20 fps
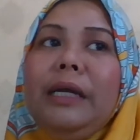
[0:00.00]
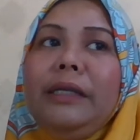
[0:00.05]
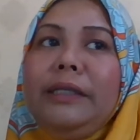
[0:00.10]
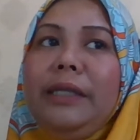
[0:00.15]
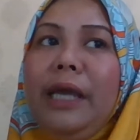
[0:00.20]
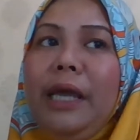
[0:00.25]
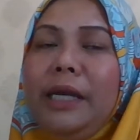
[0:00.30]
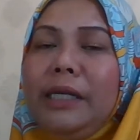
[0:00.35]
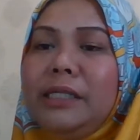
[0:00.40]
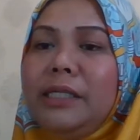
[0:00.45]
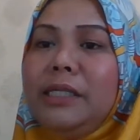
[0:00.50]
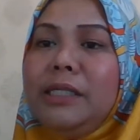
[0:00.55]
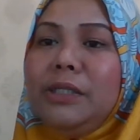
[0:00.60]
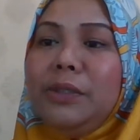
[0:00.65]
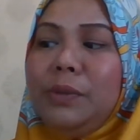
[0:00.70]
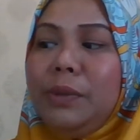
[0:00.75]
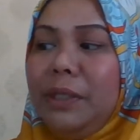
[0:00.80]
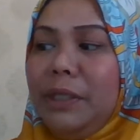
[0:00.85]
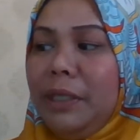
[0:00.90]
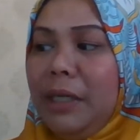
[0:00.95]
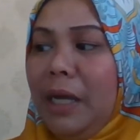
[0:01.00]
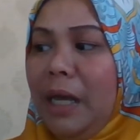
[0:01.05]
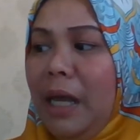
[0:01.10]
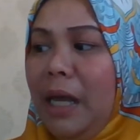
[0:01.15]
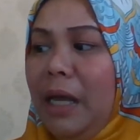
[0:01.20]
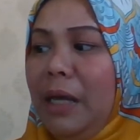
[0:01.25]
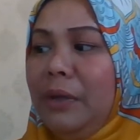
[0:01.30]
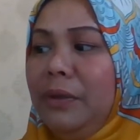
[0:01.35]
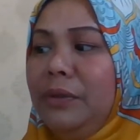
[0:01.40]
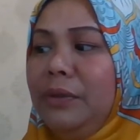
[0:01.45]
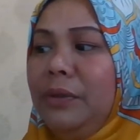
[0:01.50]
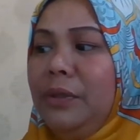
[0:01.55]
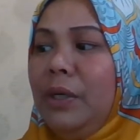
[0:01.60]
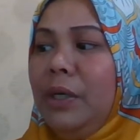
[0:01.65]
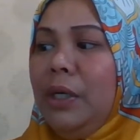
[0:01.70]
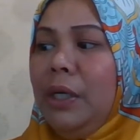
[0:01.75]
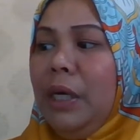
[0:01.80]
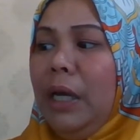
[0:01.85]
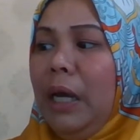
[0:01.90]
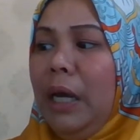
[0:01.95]
takes into an account
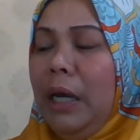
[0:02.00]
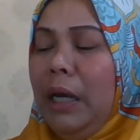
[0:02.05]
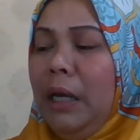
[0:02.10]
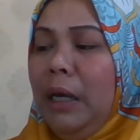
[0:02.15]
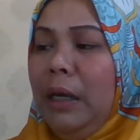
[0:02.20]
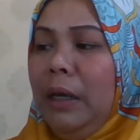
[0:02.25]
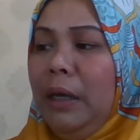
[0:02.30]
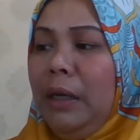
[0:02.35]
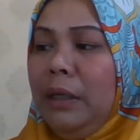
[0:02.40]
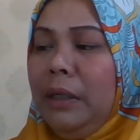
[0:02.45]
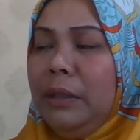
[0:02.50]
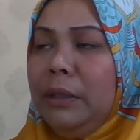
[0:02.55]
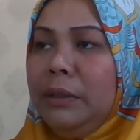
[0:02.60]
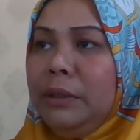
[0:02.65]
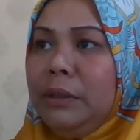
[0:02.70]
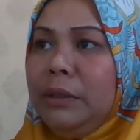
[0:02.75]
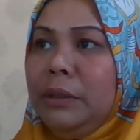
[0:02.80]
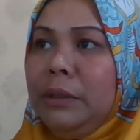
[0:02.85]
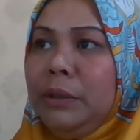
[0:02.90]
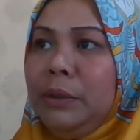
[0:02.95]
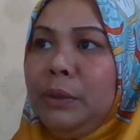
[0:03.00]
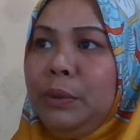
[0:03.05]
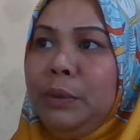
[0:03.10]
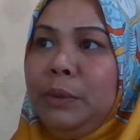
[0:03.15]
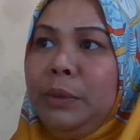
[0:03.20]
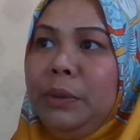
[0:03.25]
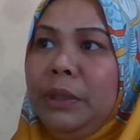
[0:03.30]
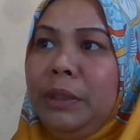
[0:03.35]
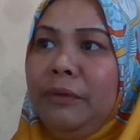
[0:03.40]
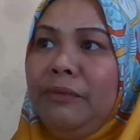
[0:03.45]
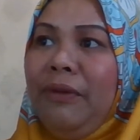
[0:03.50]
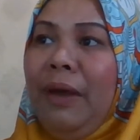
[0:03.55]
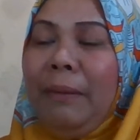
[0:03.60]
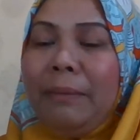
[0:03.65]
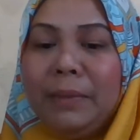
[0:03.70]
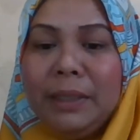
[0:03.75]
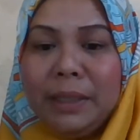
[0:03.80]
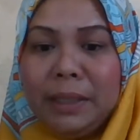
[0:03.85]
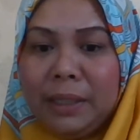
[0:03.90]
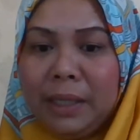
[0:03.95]
to the
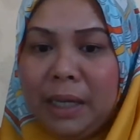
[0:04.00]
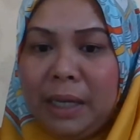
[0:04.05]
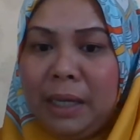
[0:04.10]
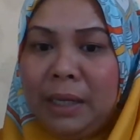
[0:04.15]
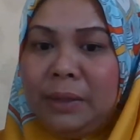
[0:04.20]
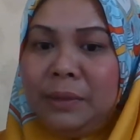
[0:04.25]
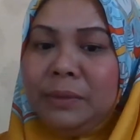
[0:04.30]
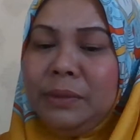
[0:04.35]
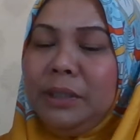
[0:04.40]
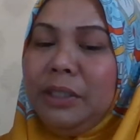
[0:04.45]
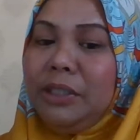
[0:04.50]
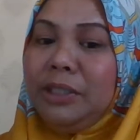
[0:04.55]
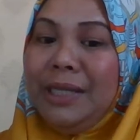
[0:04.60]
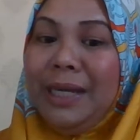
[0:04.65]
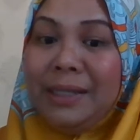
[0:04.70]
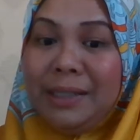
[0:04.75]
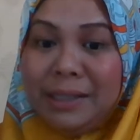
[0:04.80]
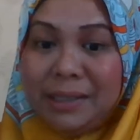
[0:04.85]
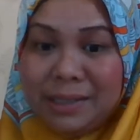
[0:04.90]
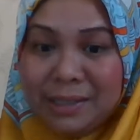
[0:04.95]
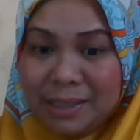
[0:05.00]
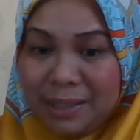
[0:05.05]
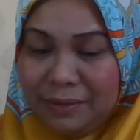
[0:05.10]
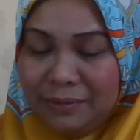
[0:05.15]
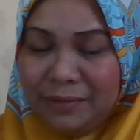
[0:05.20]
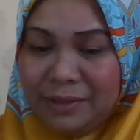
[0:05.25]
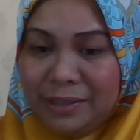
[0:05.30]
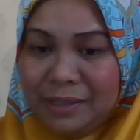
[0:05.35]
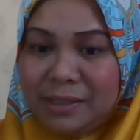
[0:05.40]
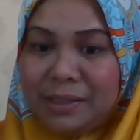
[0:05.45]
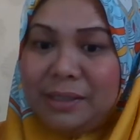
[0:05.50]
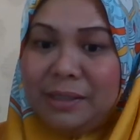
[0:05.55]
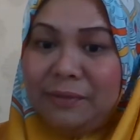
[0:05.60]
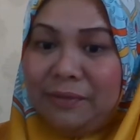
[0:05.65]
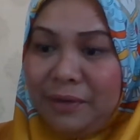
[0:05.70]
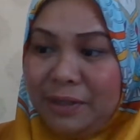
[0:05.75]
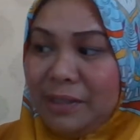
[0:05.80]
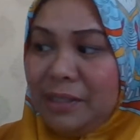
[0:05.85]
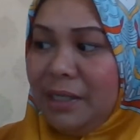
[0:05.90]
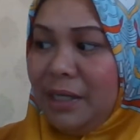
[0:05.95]
family account, gender service
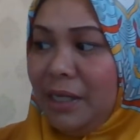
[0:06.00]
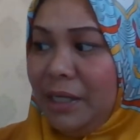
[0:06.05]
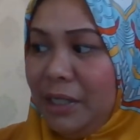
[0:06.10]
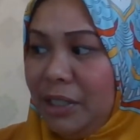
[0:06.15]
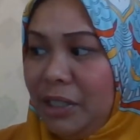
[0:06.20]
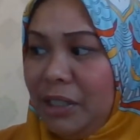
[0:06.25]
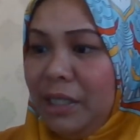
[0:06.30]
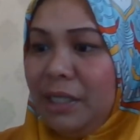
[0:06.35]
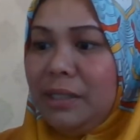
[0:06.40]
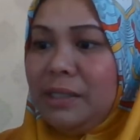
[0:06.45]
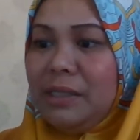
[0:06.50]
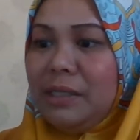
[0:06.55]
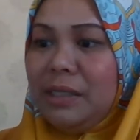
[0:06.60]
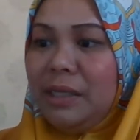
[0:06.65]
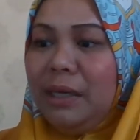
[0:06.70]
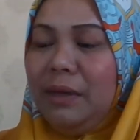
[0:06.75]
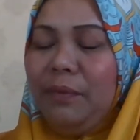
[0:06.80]
differentiations,